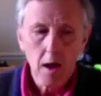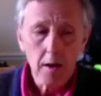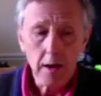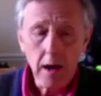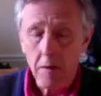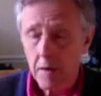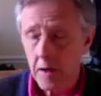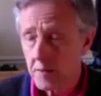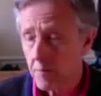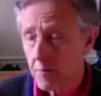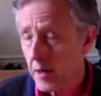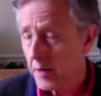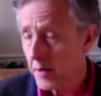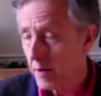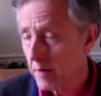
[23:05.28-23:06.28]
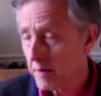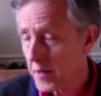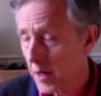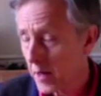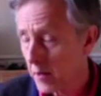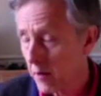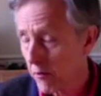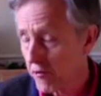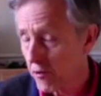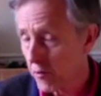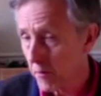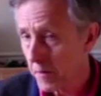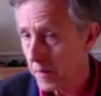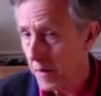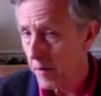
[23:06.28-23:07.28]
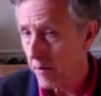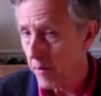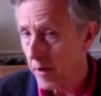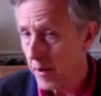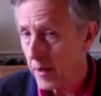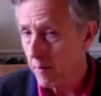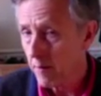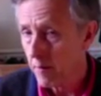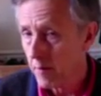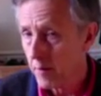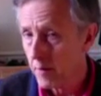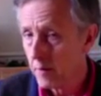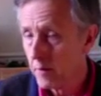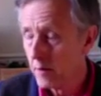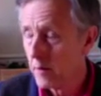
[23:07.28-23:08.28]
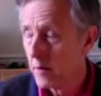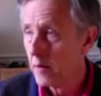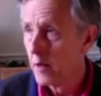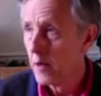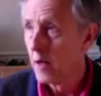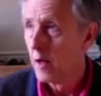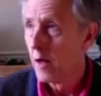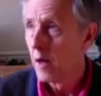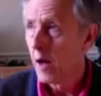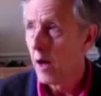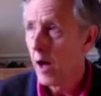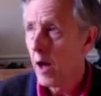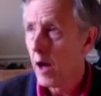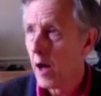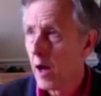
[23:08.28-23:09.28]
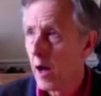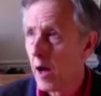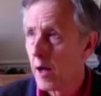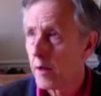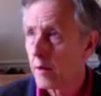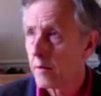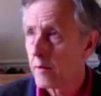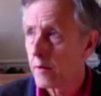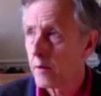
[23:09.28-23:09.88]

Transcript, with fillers: Now, there's plenty of psychological theory that